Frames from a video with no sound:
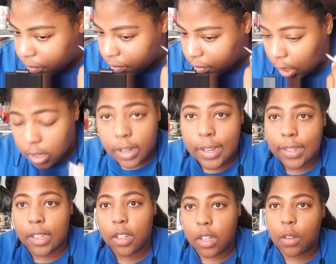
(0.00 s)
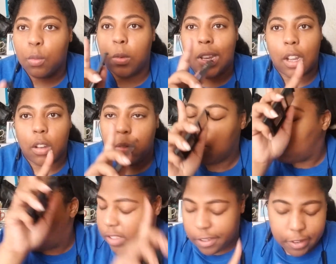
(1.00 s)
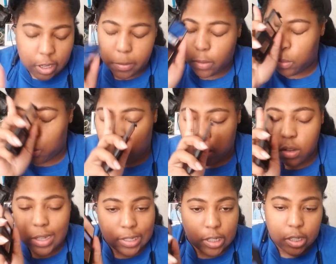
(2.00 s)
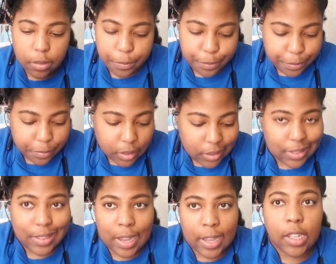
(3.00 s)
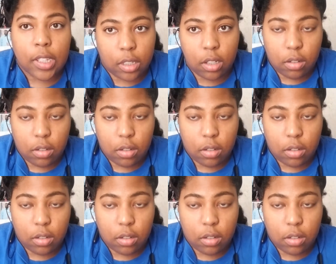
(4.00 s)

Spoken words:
Alright, that's good enough. We're not going to fluff it up even more. That's good. That is good.